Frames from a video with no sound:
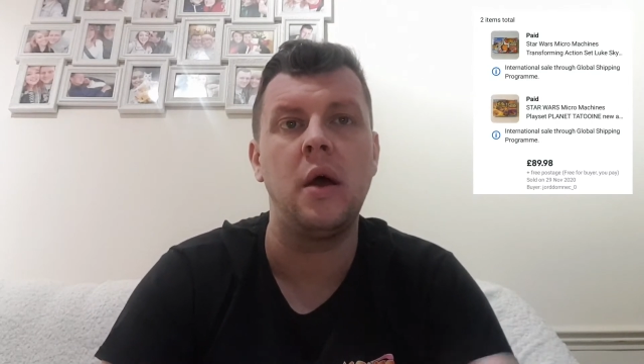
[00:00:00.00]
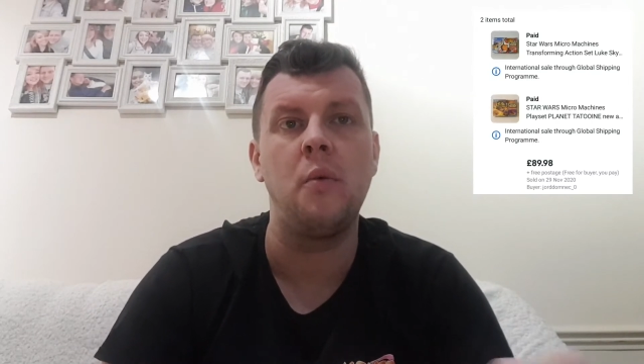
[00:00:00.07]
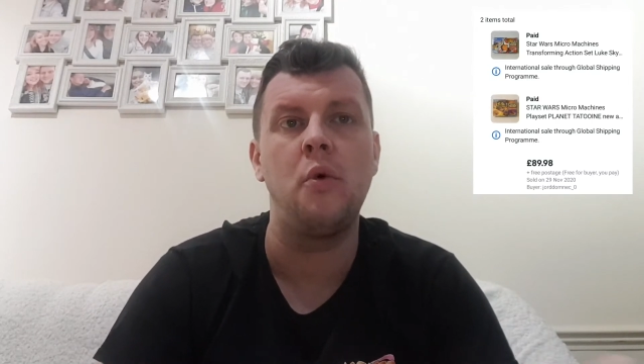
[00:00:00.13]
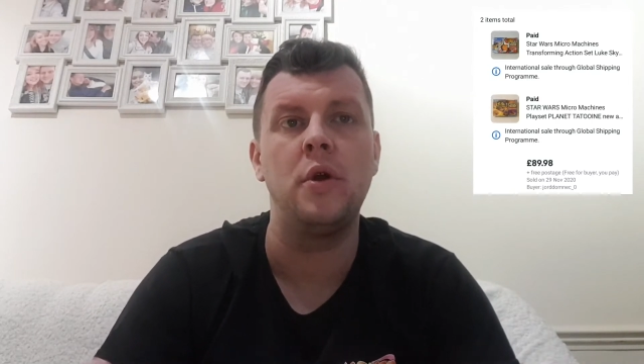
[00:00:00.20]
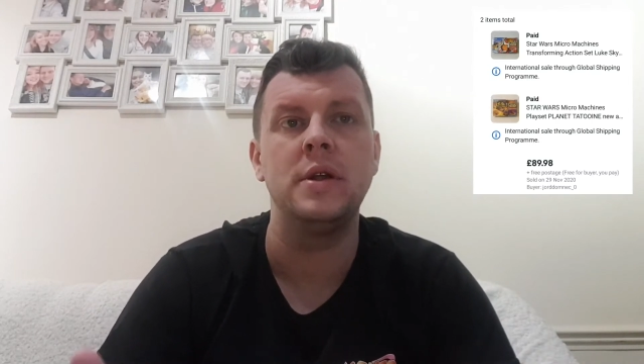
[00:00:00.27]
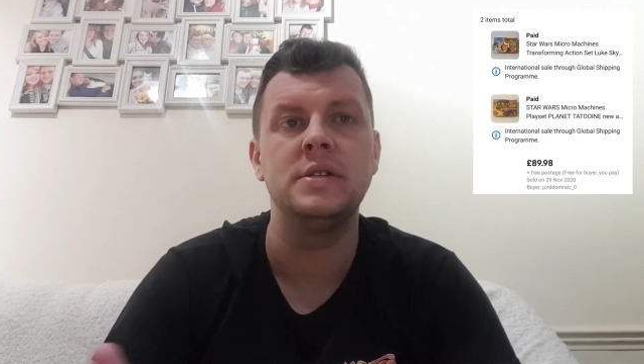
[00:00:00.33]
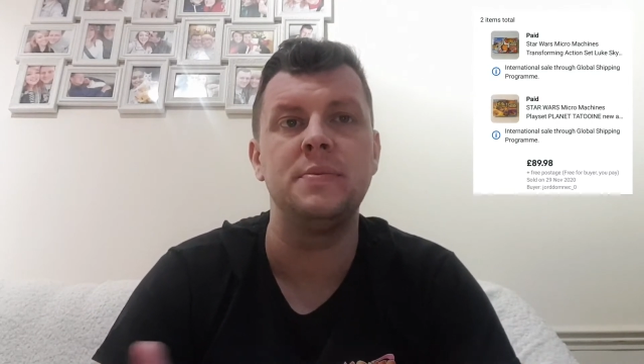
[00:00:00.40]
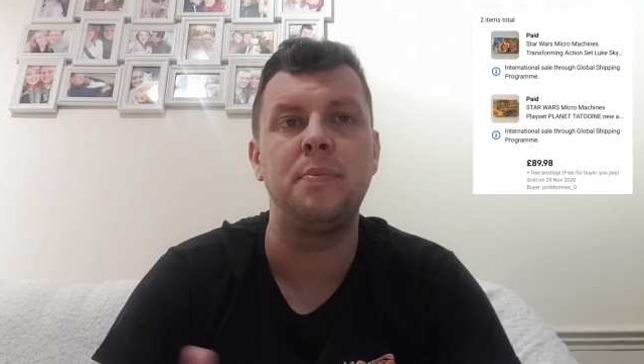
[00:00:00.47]
and
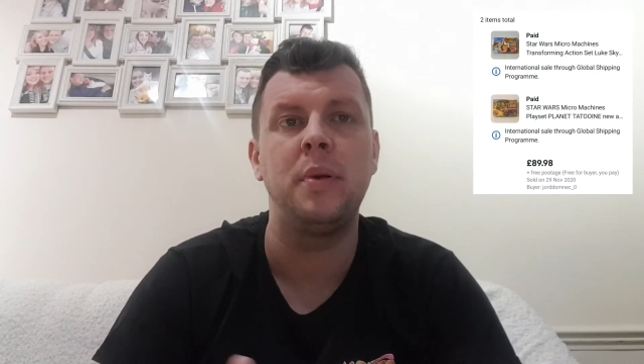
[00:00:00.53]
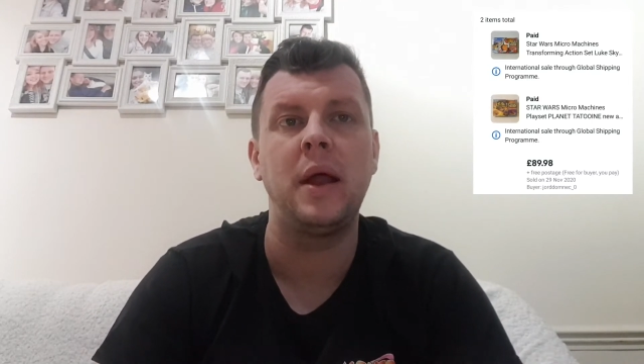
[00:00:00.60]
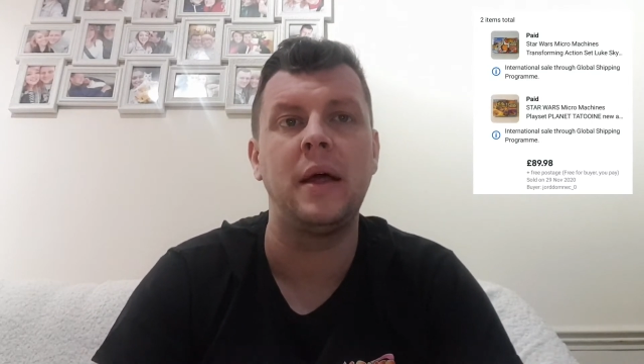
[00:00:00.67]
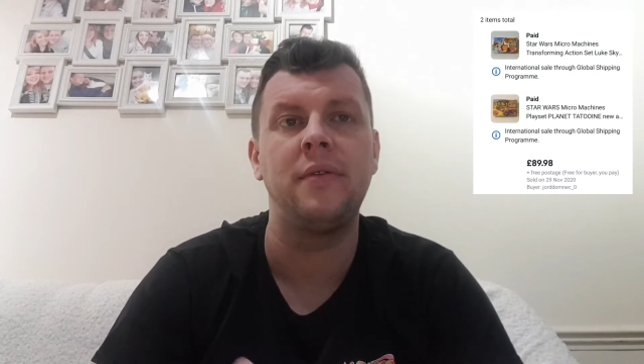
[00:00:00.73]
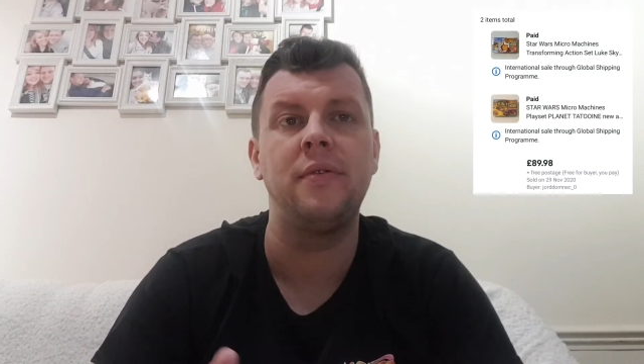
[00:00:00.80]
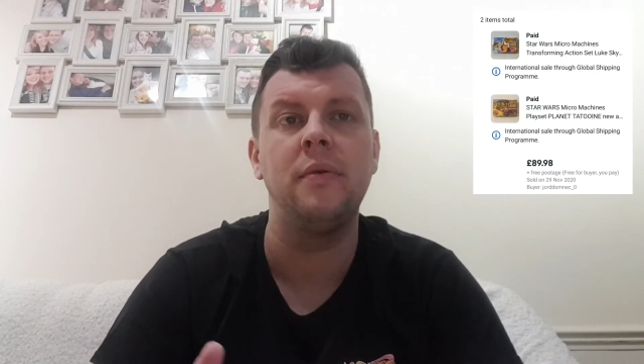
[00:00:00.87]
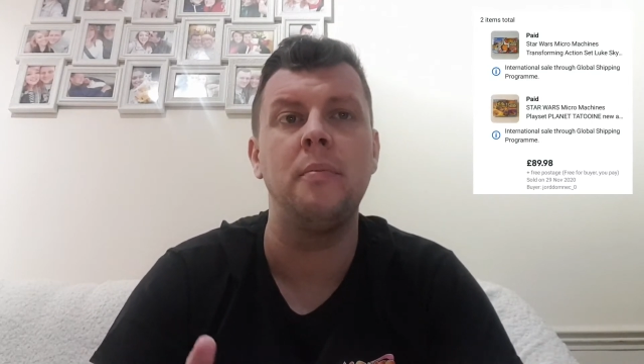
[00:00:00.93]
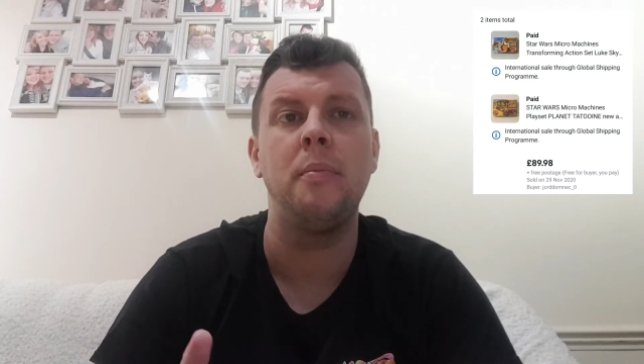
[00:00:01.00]
one is
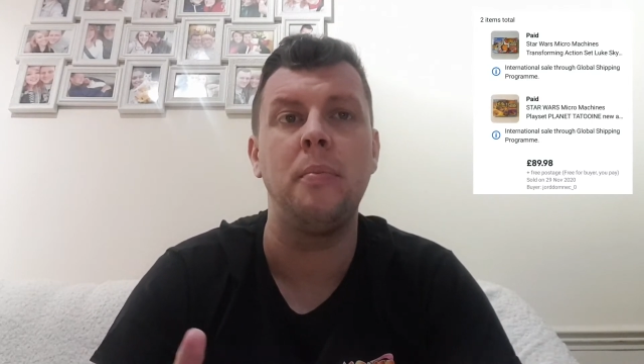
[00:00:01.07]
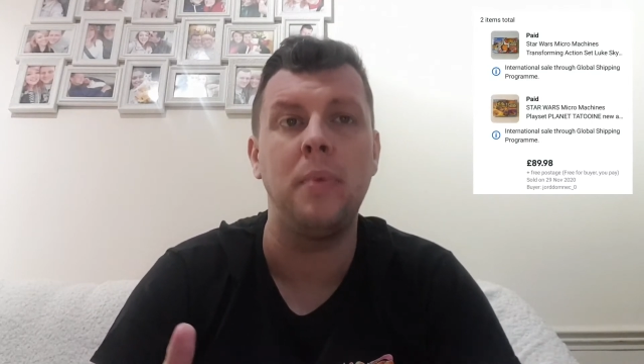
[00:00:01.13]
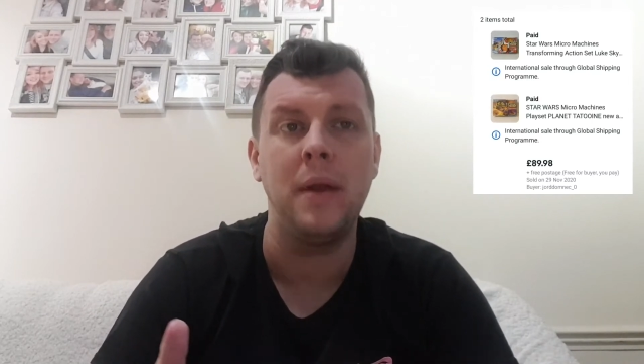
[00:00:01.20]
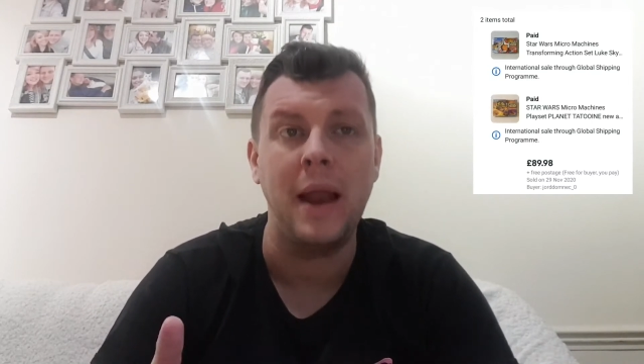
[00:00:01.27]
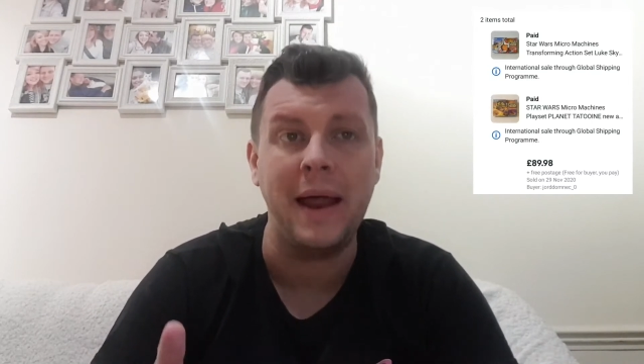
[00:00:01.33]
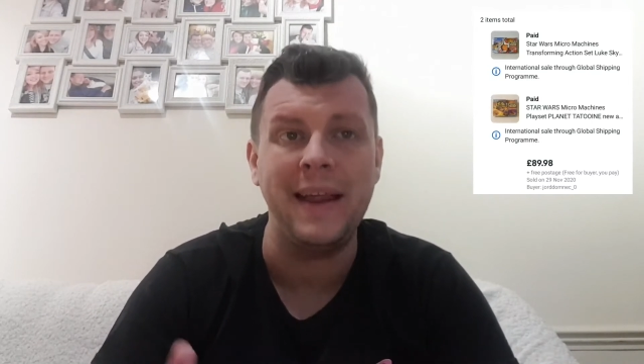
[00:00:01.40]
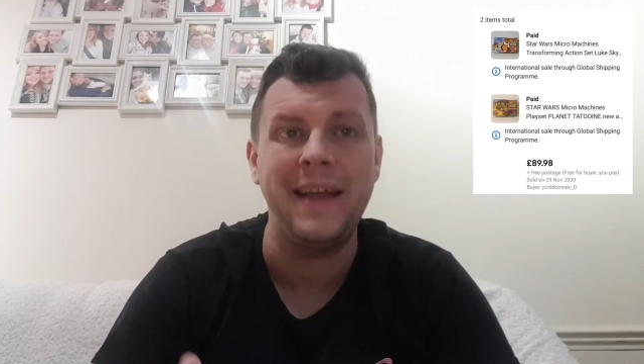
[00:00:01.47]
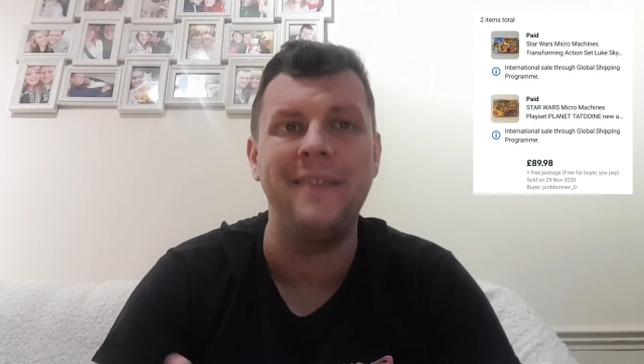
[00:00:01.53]

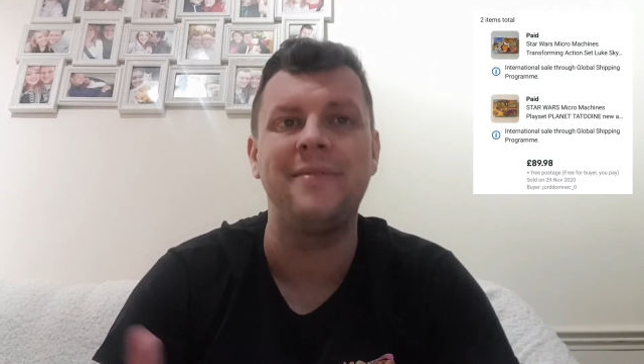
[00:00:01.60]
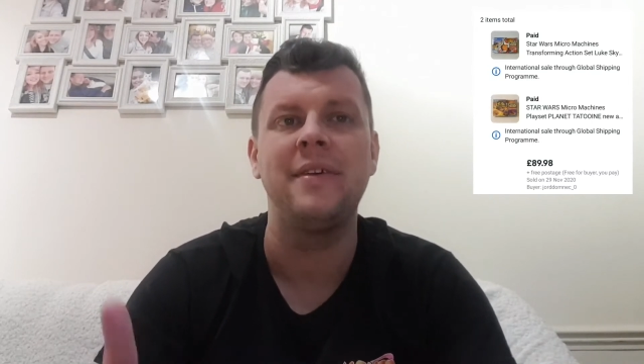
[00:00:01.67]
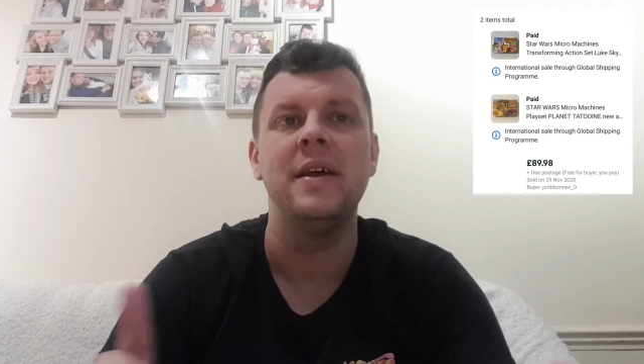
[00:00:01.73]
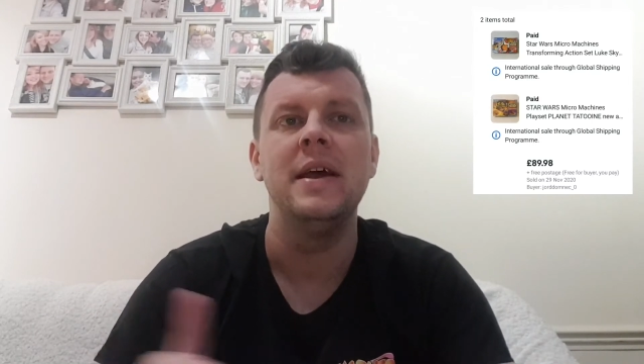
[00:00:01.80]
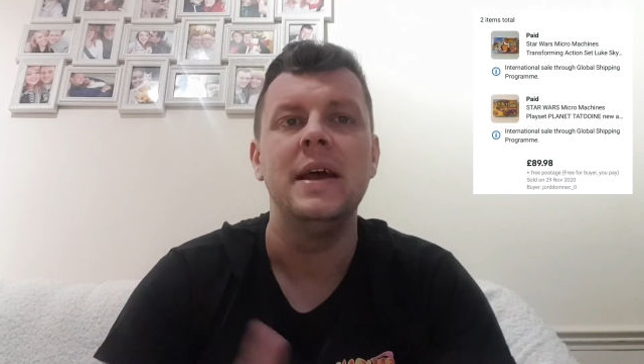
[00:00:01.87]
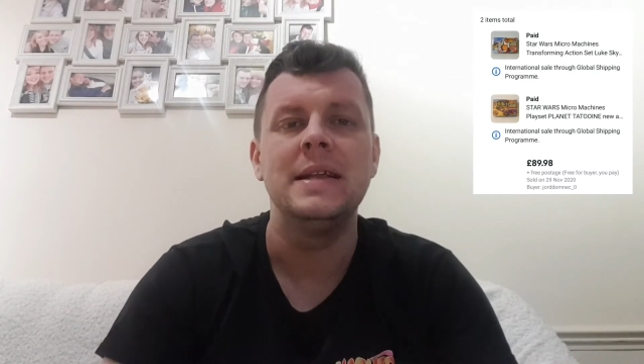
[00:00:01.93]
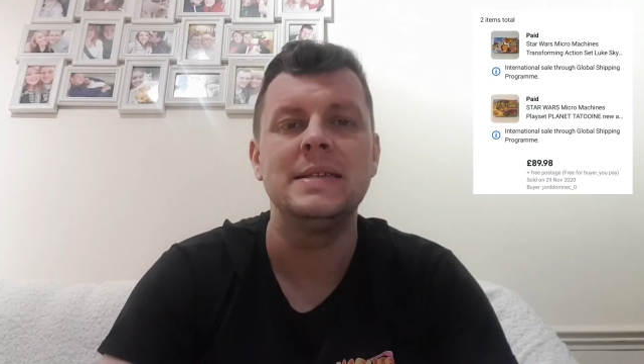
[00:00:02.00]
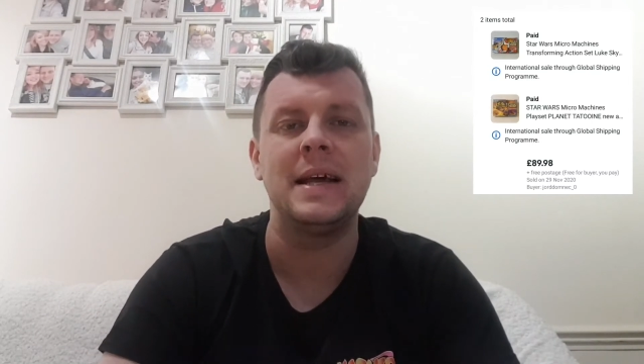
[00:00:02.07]
Planet
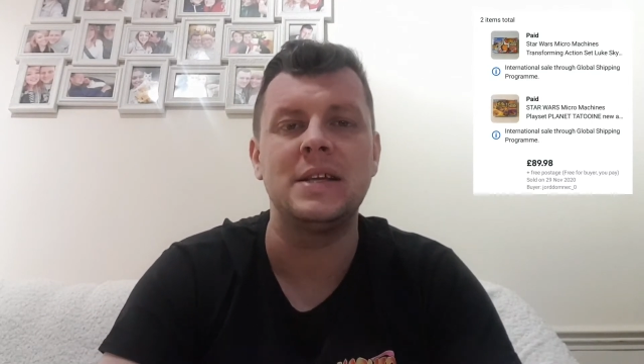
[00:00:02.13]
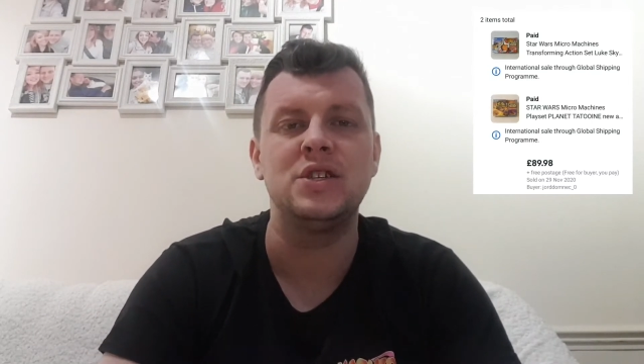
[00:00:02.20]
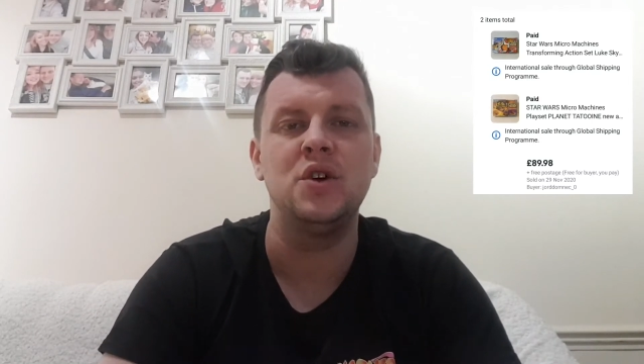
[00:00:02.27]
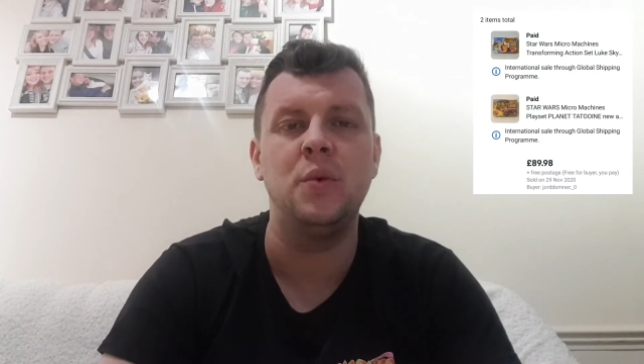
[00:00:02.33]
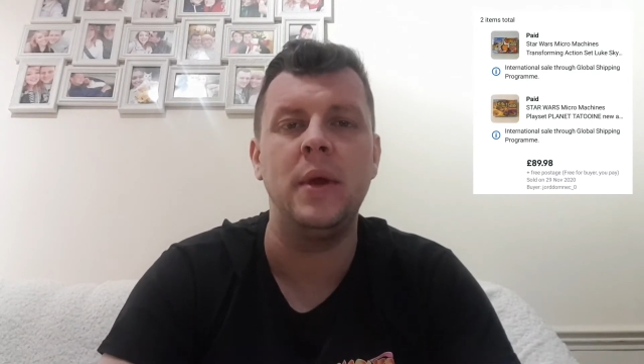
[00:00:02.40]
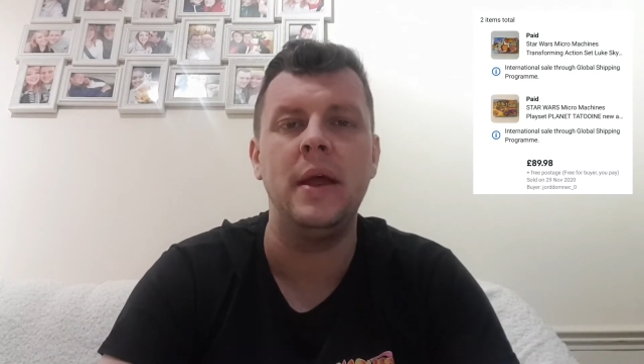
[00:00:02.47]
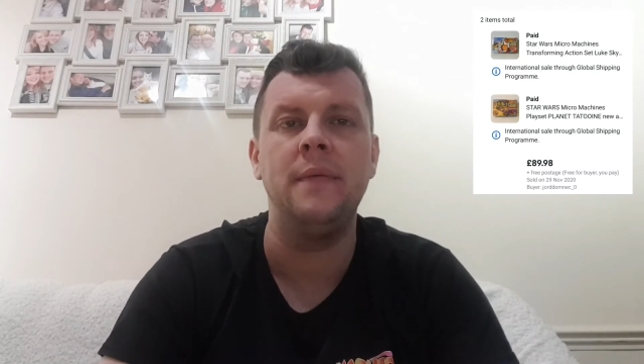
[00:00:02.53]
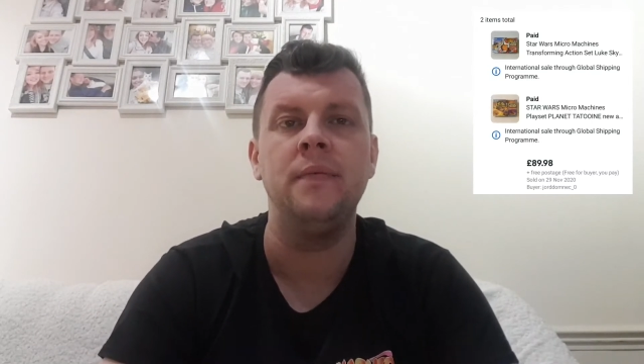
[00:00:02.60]

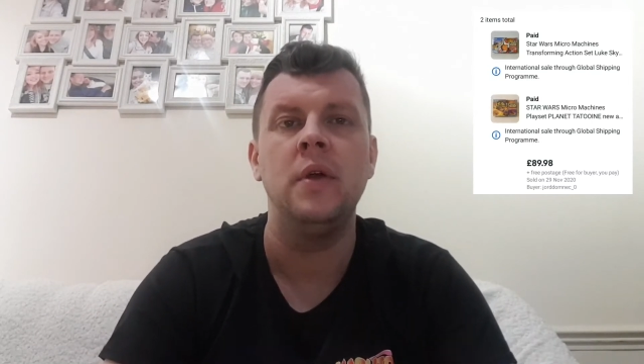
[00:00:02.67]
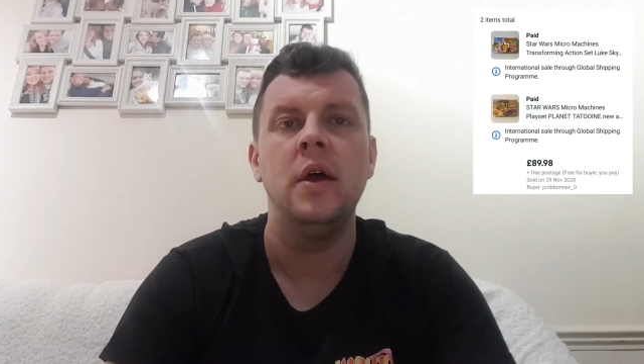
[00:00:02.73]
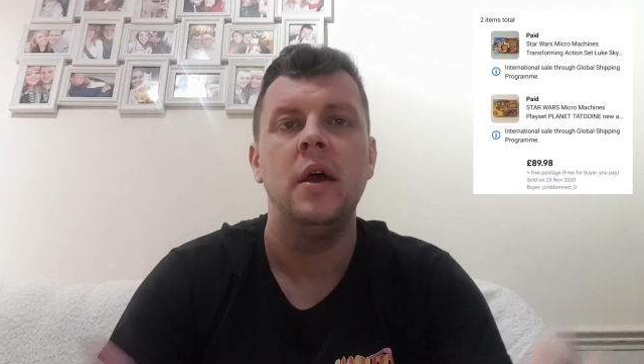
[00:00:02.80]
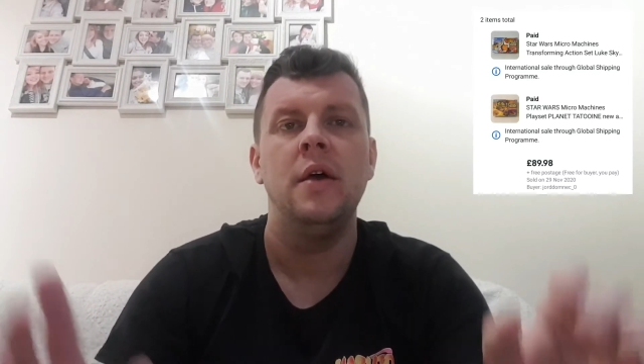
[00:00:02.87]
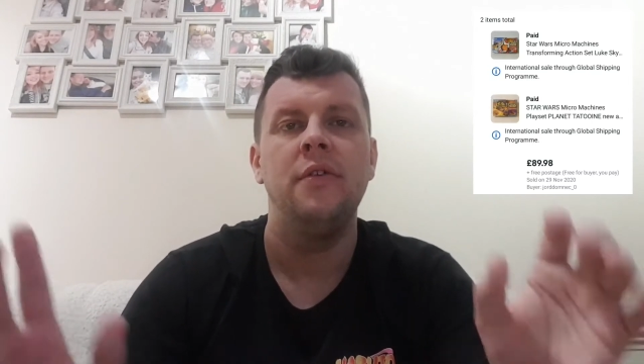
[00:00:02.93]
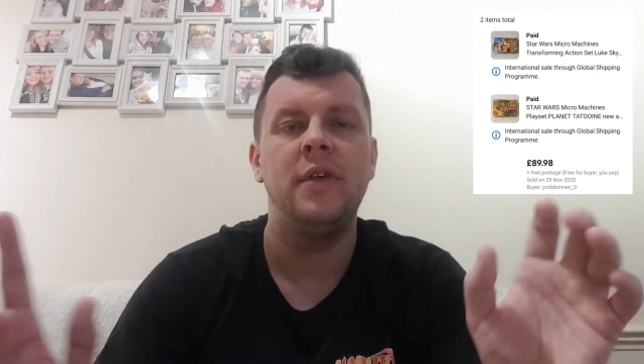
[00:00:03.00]
Tatooine.